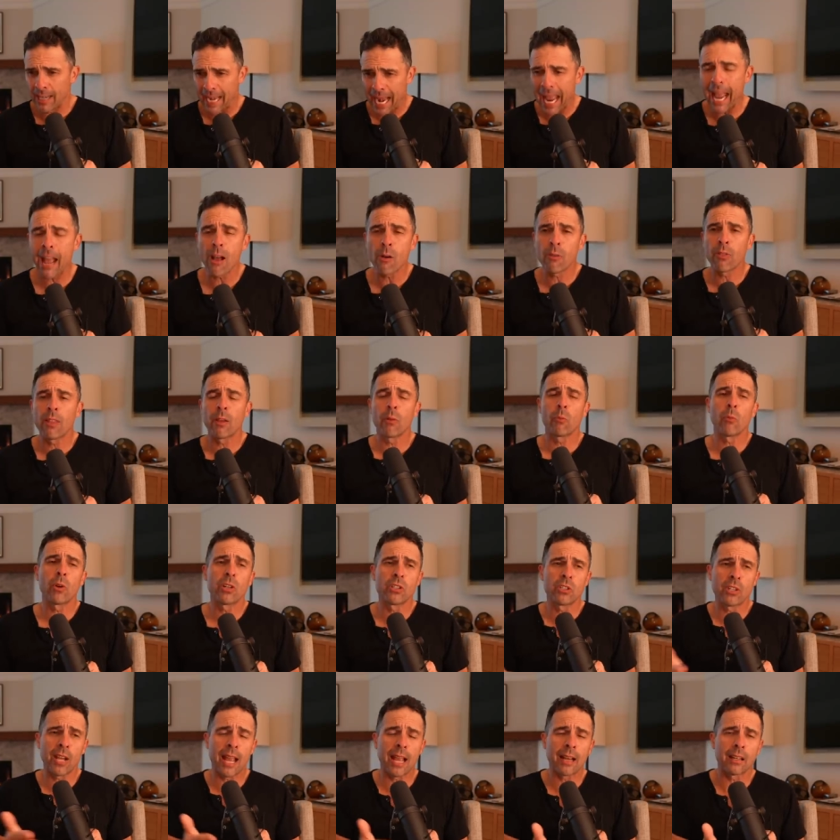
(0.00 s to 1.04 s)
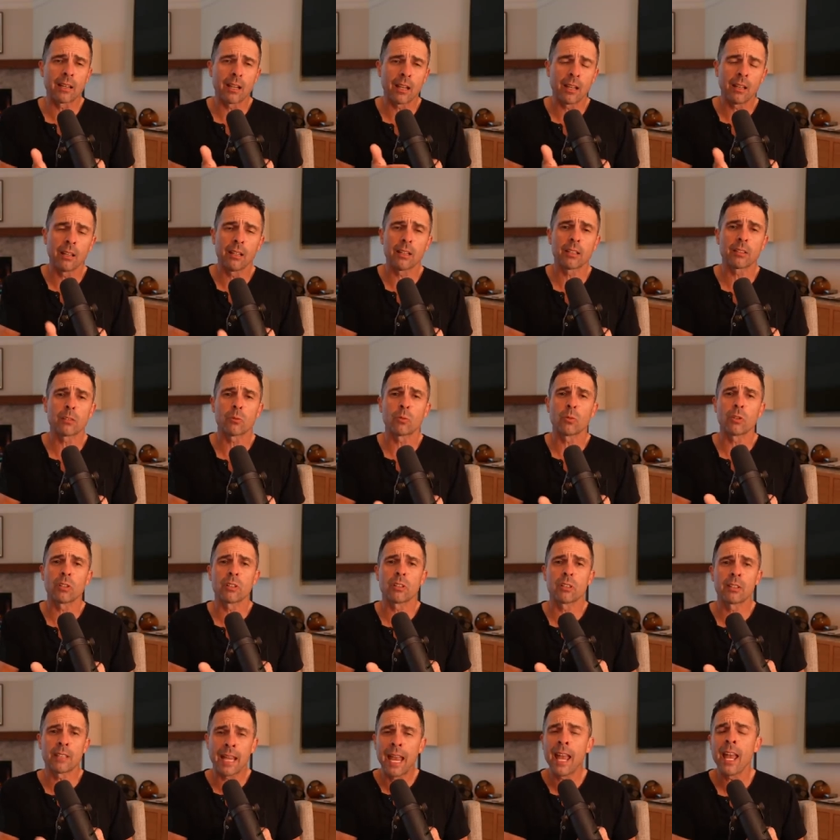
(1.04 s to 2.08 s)
now than when Jack Nicklaus
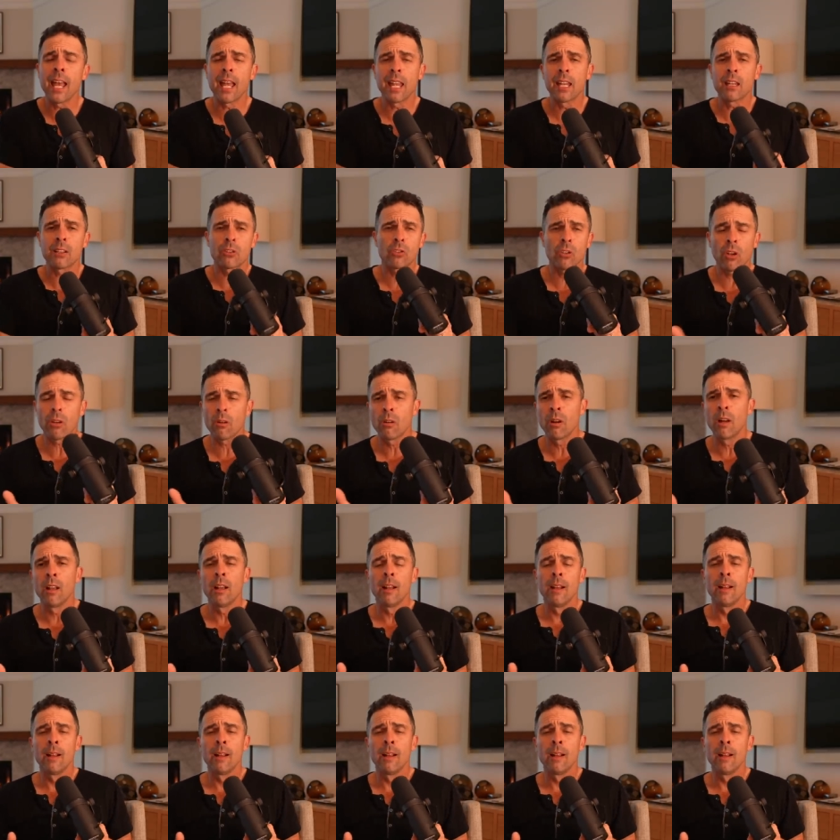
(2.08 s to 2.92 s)
was ten. So,